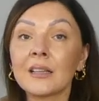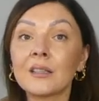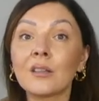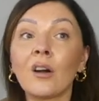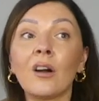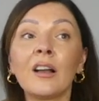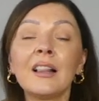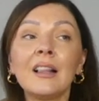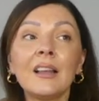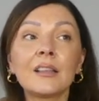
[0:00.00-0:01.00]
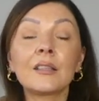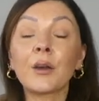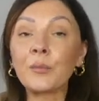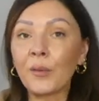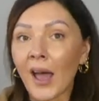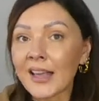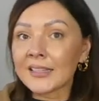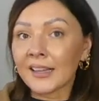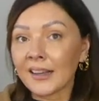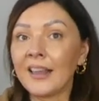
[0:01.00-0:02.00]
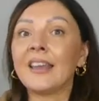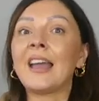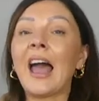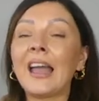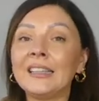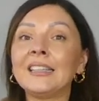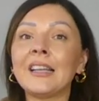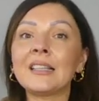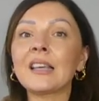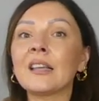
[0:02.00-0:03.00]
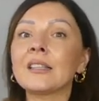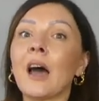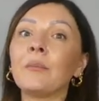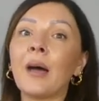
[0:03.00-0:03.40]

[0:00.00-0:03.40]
so surprisingly, I didn't size up.